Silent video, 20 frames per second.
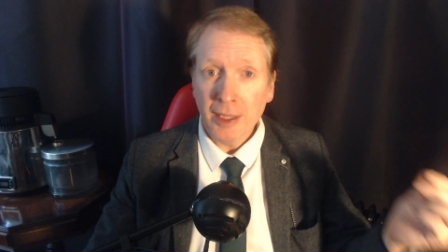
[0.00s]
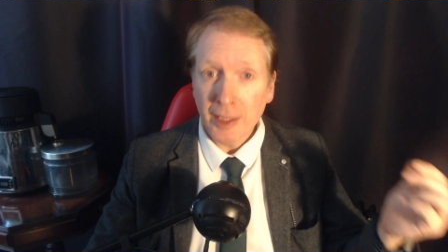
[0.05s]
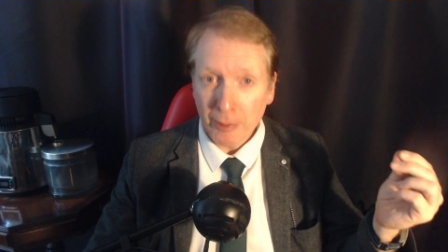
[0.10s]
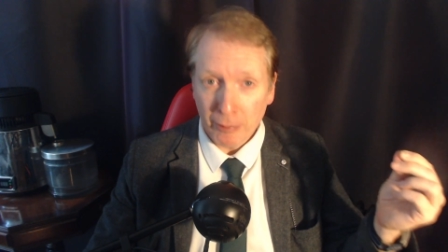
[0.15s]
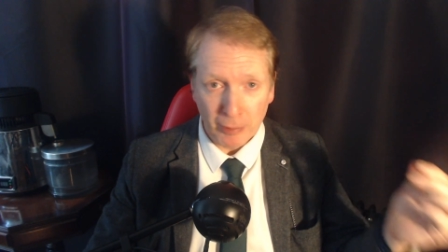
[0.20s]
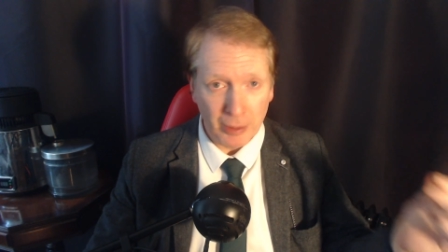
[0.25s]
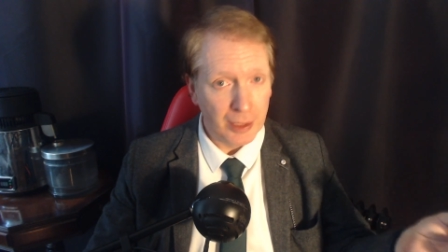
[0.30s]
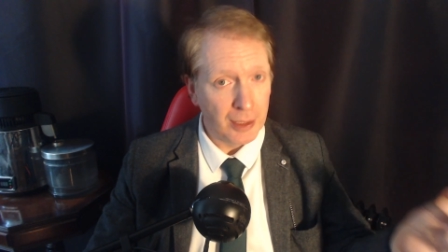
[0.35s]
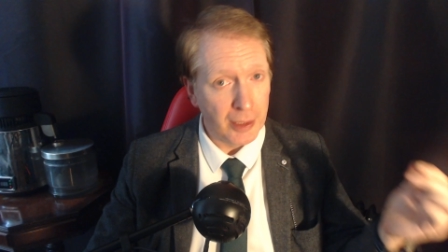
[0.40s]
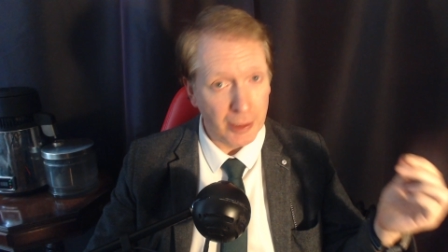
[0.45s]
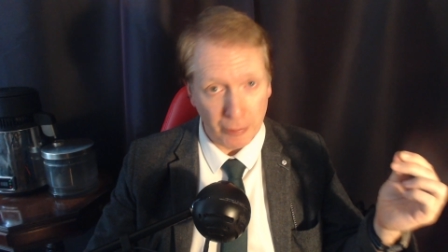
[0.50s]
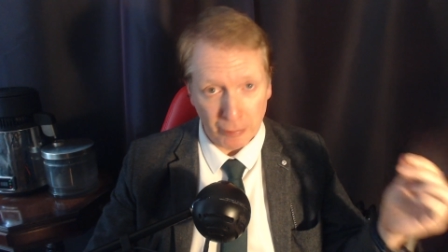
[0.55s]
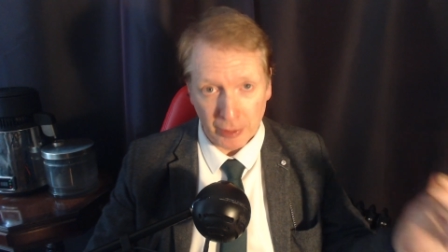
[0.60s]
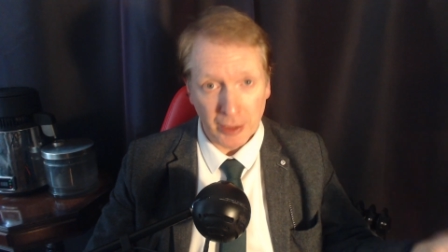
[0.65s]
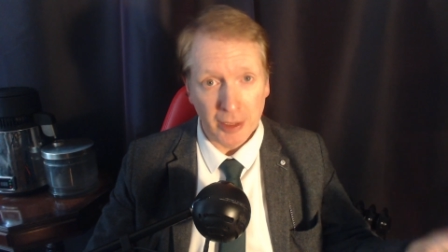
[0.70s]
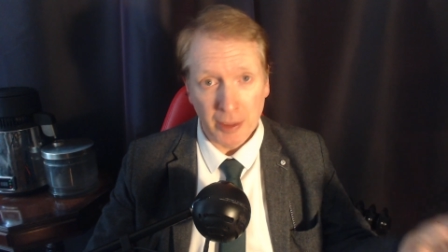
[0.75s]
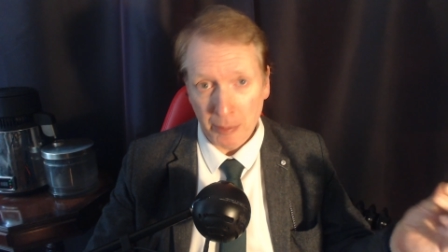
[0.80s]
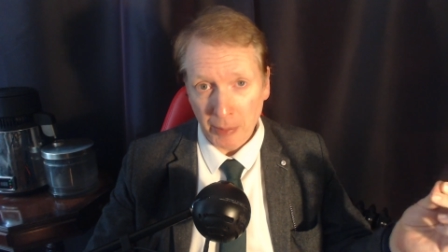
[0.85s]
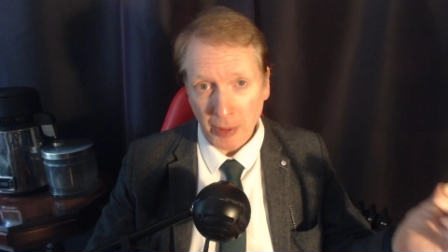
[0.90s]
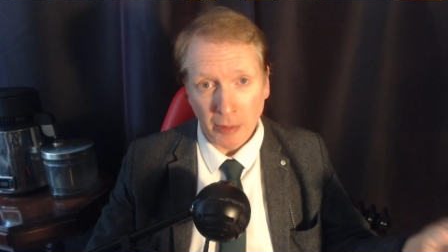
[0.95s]
really,
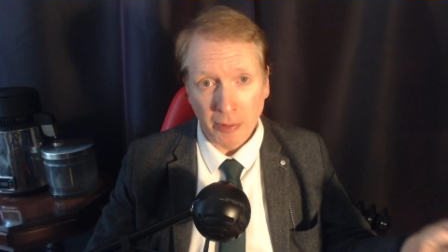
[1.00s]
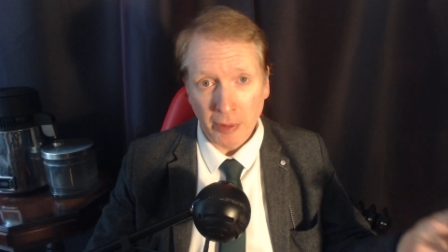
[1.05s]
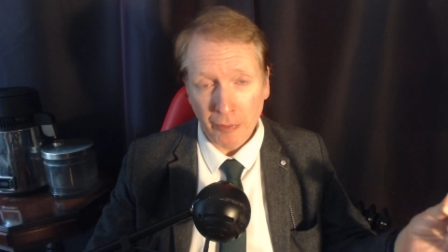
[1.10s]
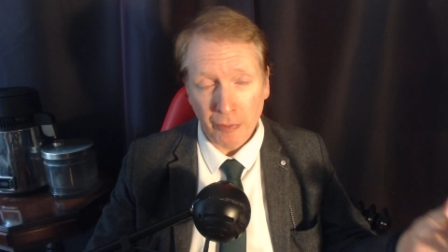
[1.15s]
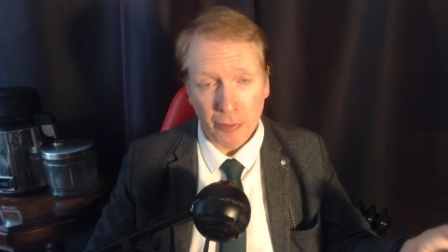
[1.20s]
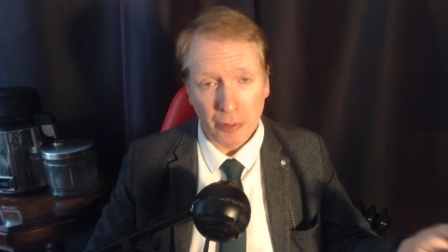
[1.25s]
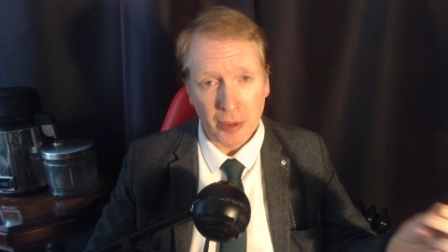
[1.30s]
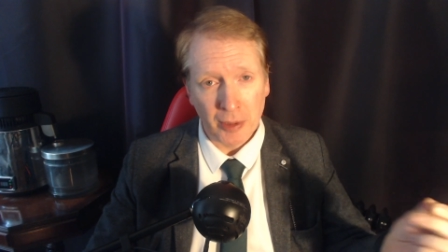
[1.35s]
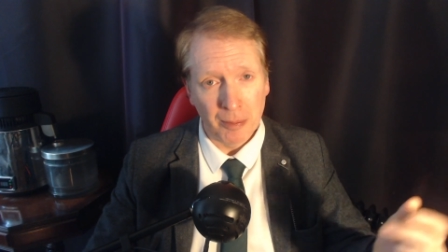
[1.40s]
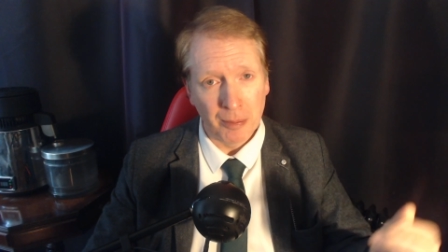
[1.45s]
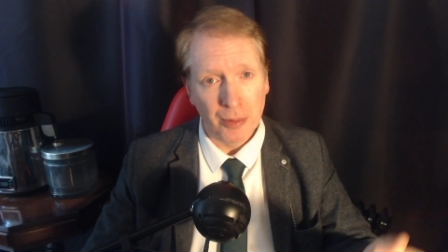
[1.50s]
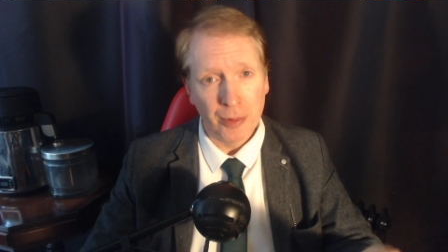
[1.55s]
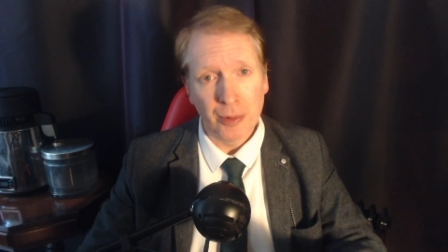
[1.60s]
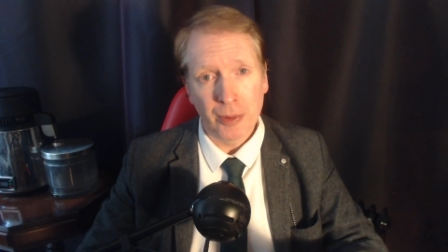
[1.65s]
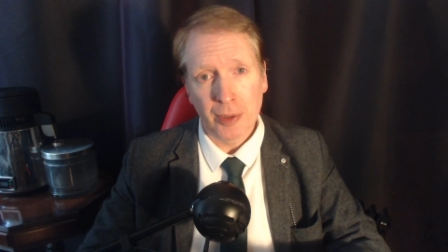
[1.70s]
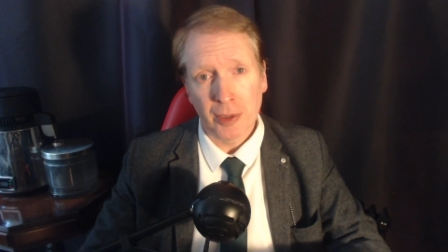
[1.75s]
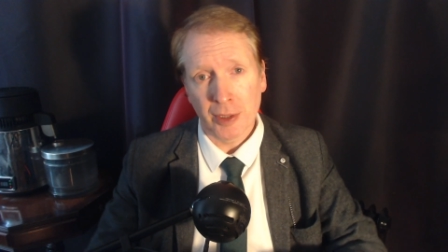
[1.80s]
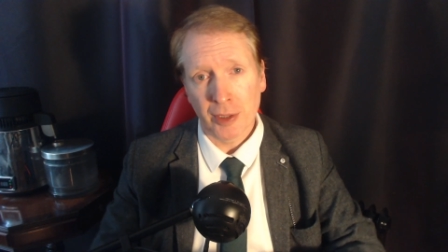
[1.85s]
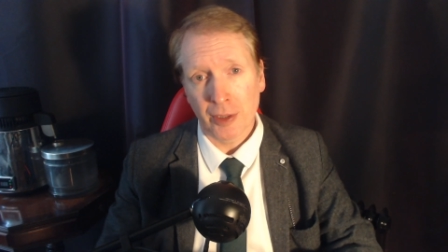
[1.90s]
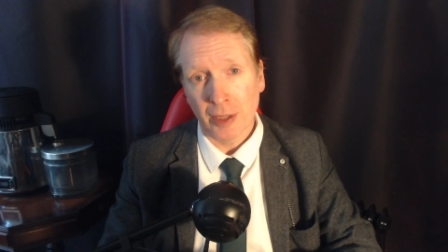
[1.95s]
really powerful
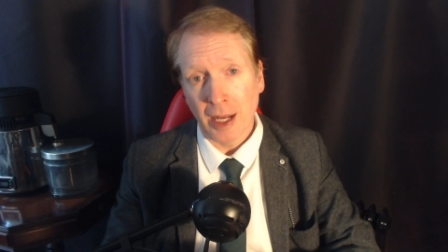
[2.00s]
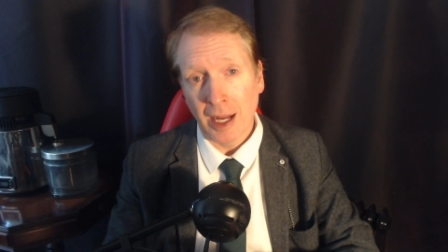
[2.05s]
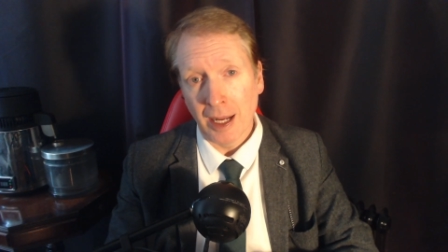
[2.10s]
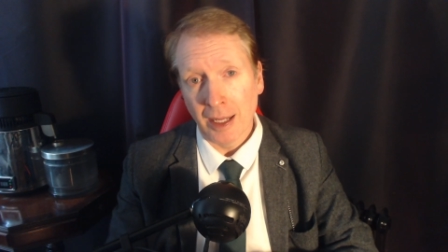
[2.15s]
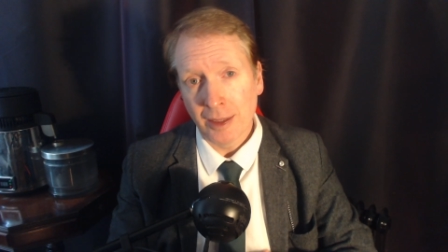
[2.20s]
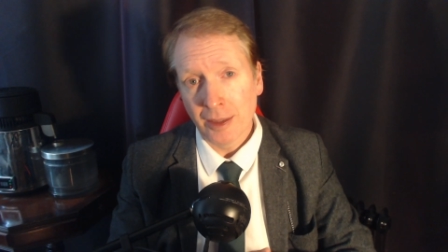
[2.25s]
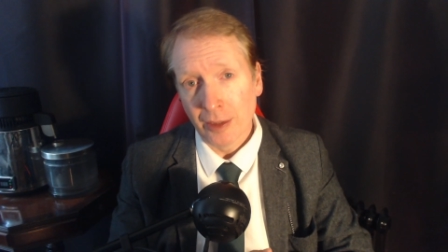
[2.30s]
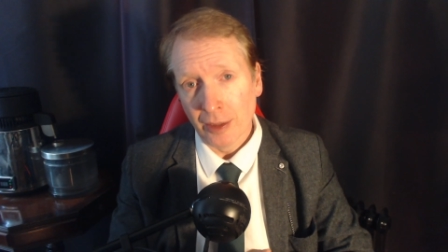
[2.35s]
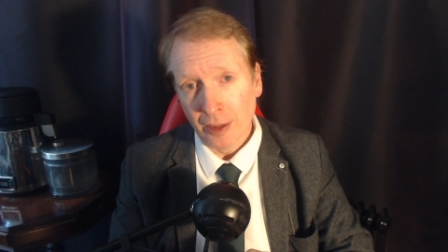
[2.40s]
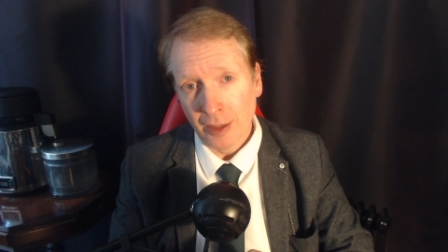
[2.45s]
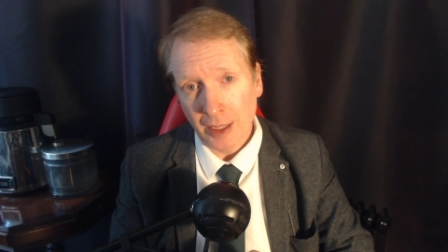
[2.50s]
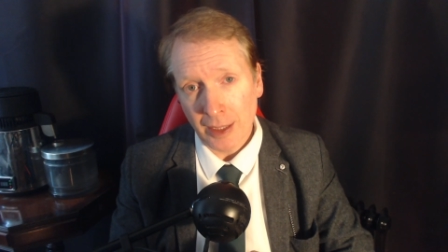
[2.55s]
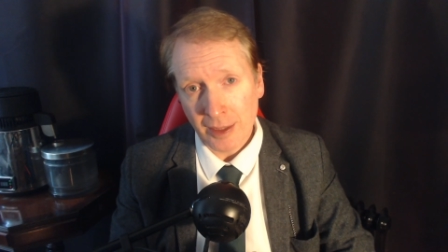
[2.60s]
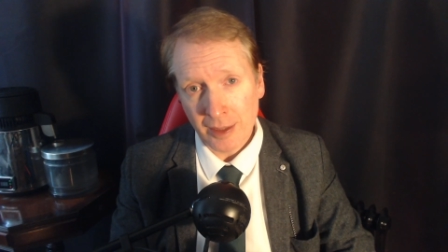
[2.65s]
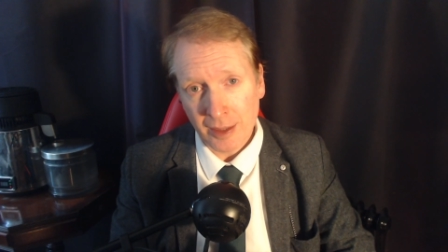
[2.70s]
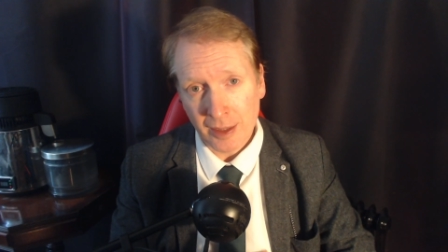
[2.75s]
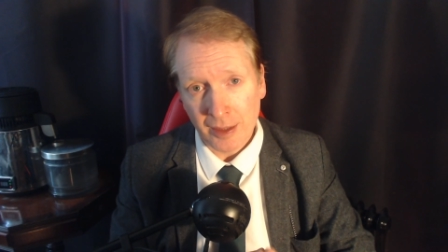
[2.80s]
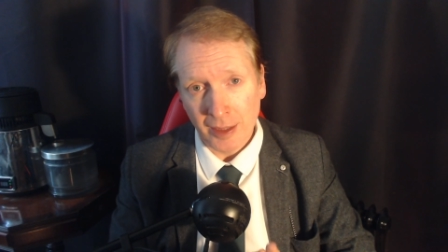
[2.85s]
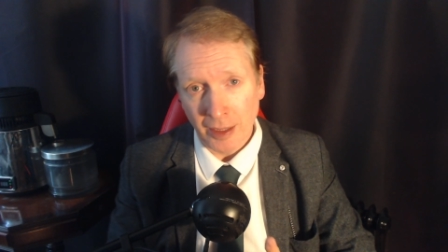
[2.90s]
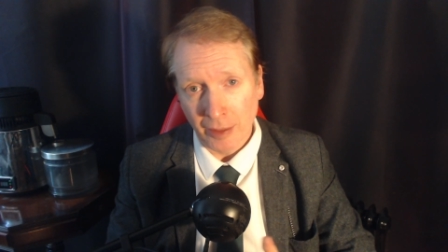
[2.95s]
computer to handle this
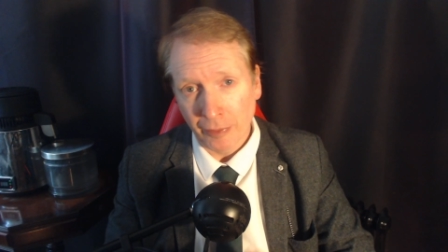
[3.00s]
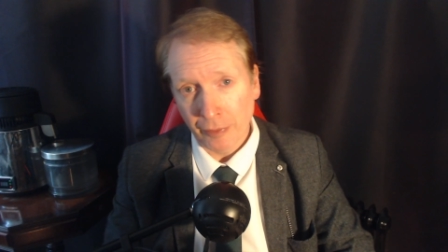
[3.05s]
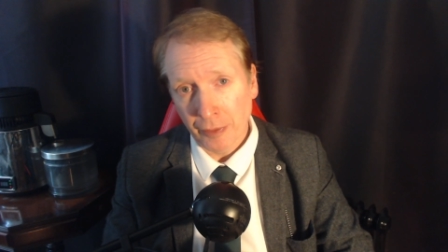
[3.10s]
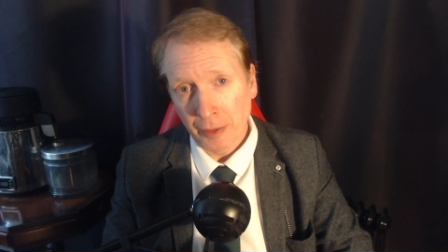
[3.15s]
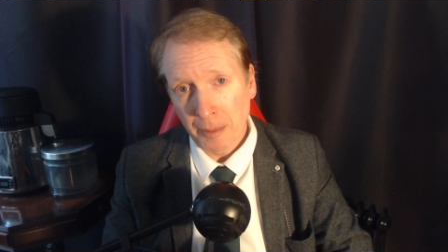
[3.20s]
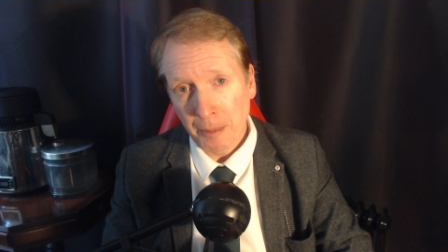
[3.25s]
stuff.